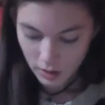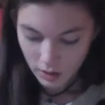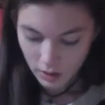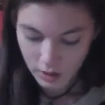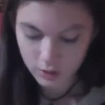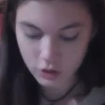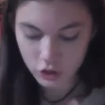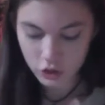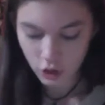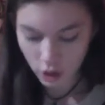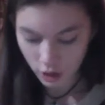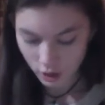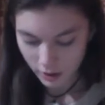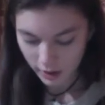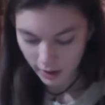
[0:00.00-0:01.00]
A
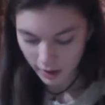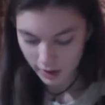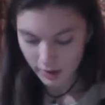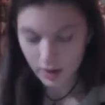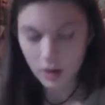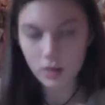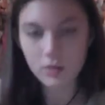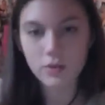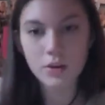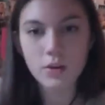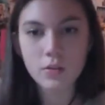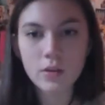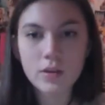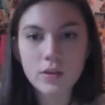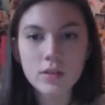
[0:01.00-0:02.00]
struggle I had, however,
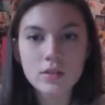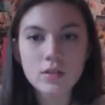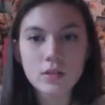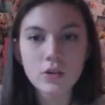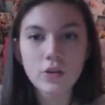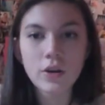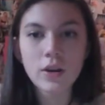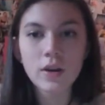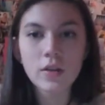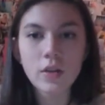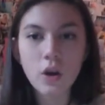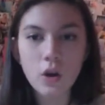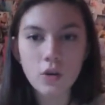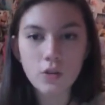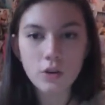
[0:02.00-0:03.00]
was creating
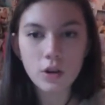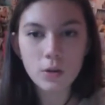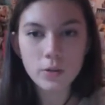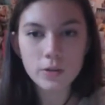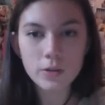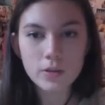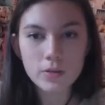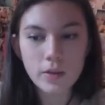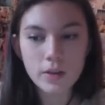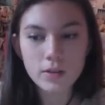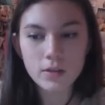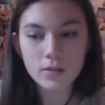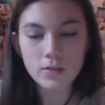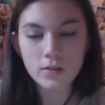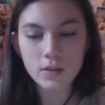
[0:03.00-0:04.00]
the overall
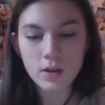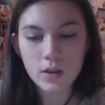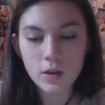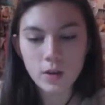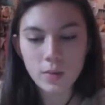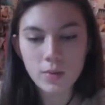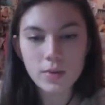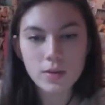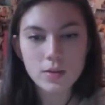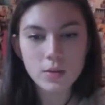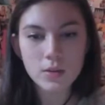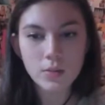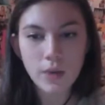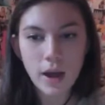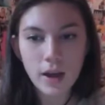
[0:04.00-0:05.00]
perspective because
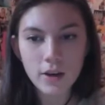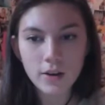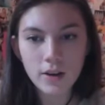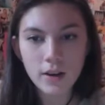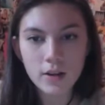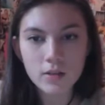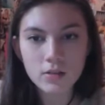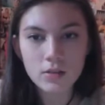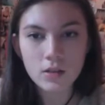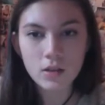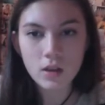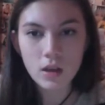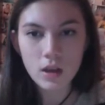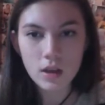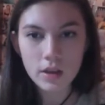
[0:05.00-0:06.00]
the background
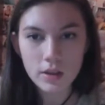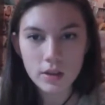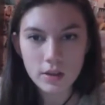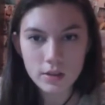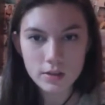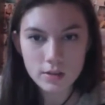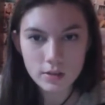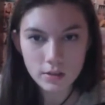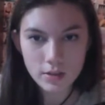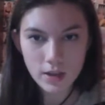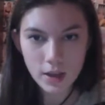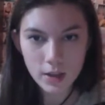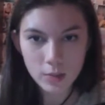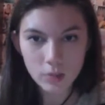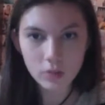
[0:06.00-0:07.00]
is the
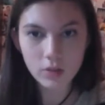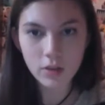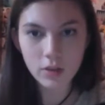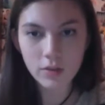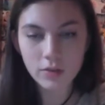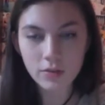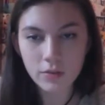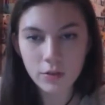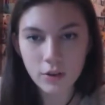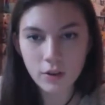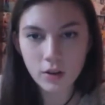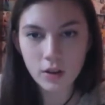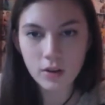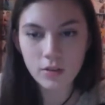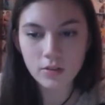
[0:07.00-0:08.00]
table of
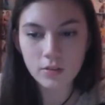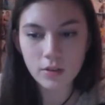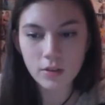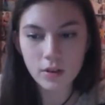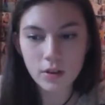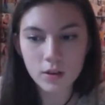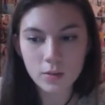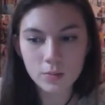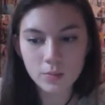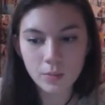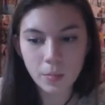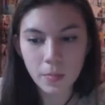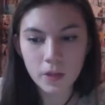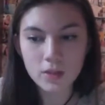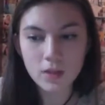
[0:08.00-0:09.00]

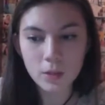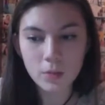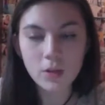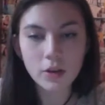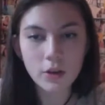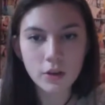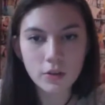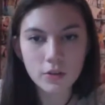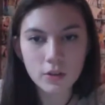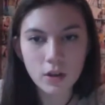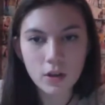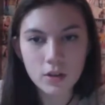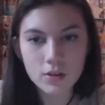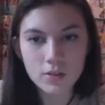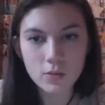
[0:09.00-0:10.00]
a table at Criff
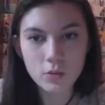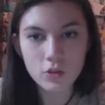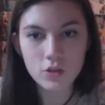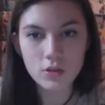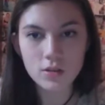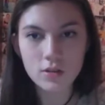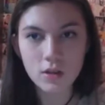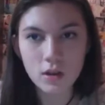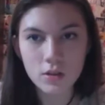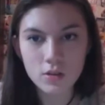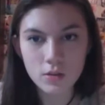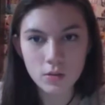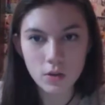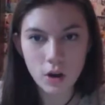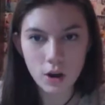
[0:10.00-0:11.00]
Dogs, which is
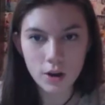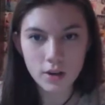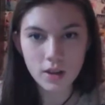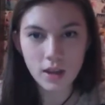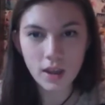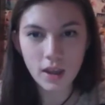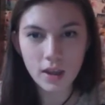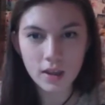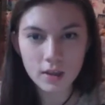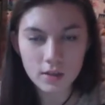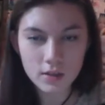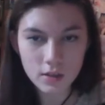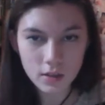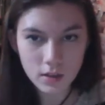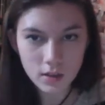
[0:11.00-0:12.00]
also an arcade